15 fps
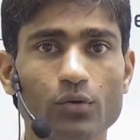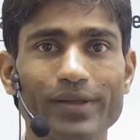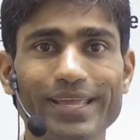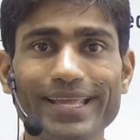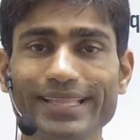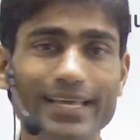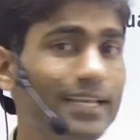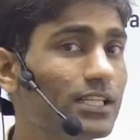
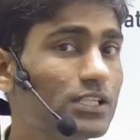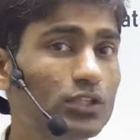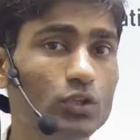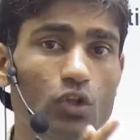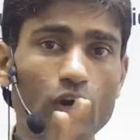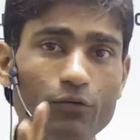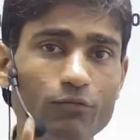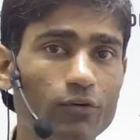Okay, there is
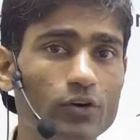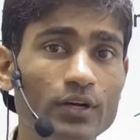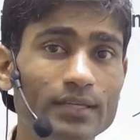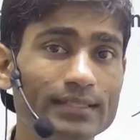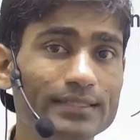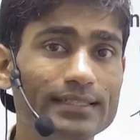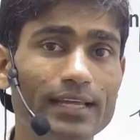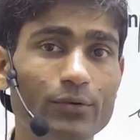not for
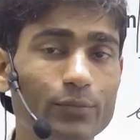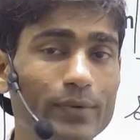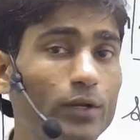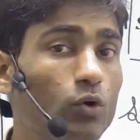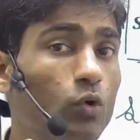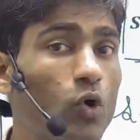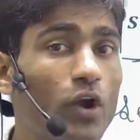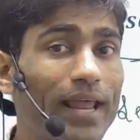there we
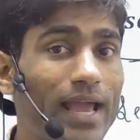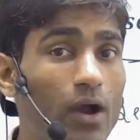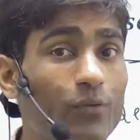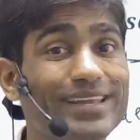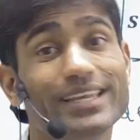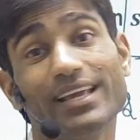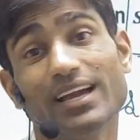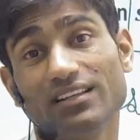do not have
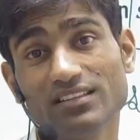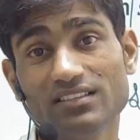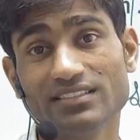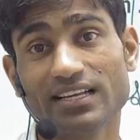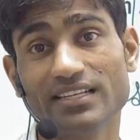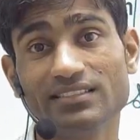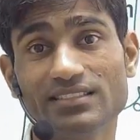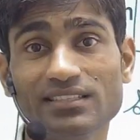any other
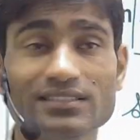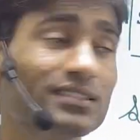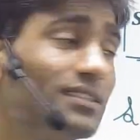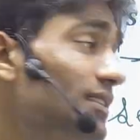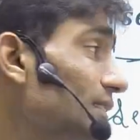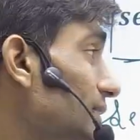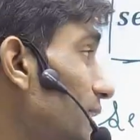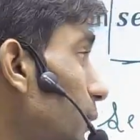chances
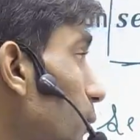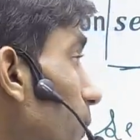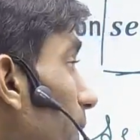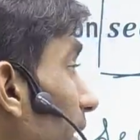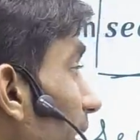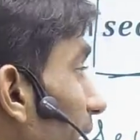that we will get